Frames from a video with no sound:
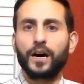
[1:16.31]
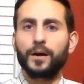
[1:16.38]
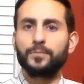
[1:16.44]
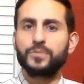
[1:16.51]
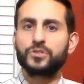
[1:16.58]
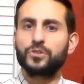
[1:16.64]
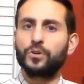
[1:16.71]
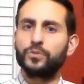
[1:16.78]

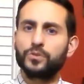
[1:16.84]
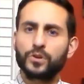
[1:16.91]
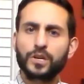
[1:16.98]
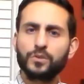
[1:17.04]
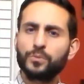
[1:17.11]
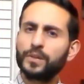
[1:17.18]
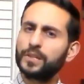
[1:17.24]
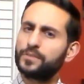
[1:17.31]
Um, so you
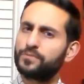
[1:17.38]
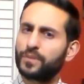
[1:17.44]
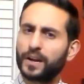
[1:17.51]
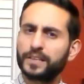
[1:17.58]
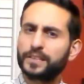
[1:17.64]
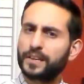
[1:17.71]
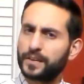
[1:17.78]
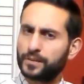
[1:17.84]
can really
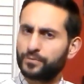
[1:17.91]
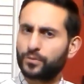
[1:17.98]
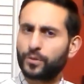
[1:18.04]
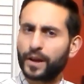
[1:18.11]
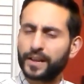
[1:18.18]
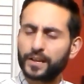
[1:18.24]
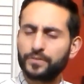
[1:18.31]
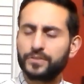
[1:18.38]
find it in a
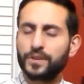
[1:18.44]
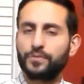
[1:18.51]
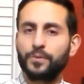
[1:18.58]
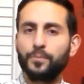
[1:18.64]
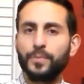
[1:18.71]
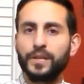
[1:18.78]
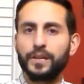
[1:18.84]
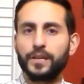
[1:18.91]
variety of
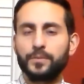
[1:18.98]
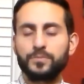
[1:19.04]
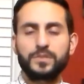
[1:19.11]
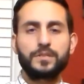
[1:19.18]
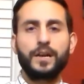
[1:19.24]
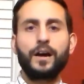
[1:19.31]
different mediums.